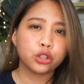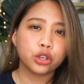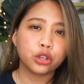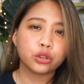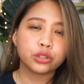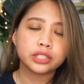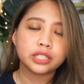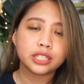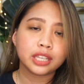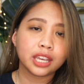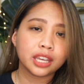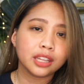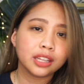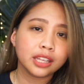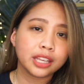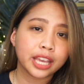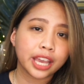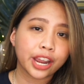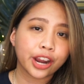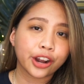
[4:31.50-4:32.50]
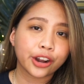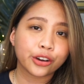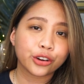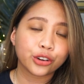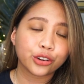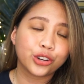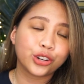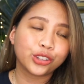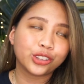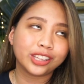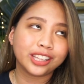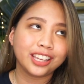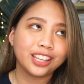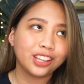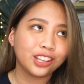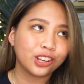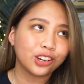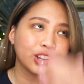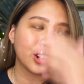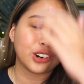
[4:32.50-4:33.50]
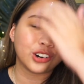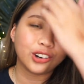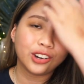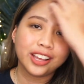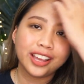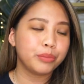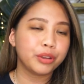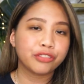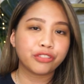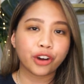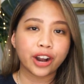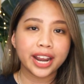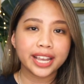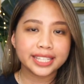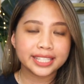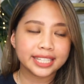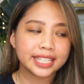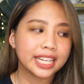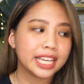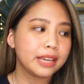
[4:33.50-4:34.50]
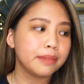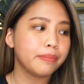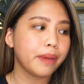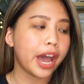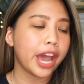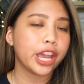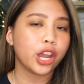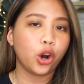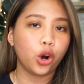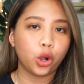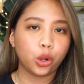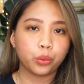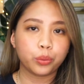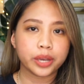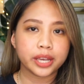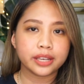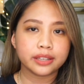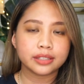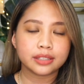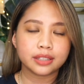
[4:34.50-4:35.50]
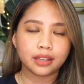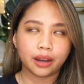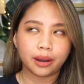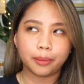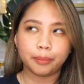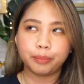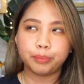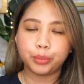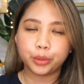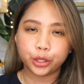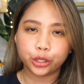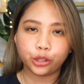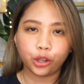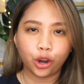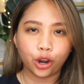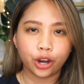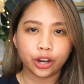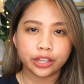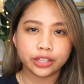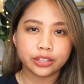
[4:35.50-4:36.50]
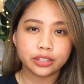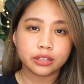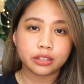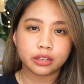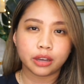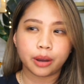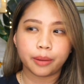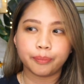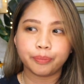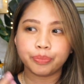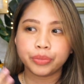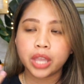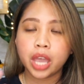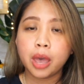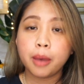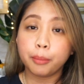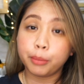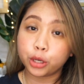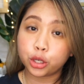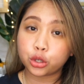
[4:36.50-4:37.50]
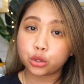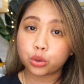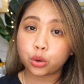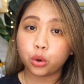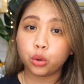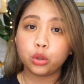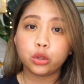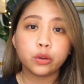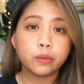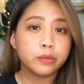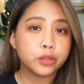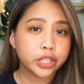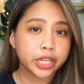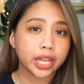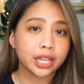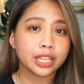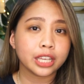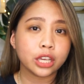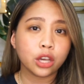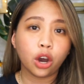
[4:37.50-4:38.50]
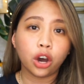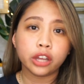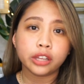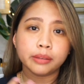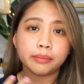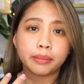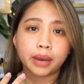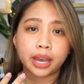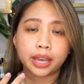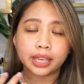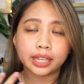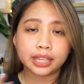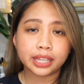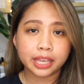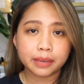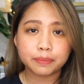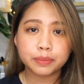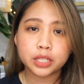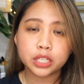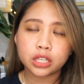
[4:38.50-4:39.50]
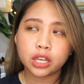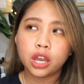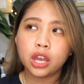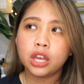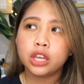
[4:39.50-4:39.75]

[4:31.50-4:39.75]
nyo yung skincare routine ko, before I sleep, I always put on some petroleum jelly on my lips.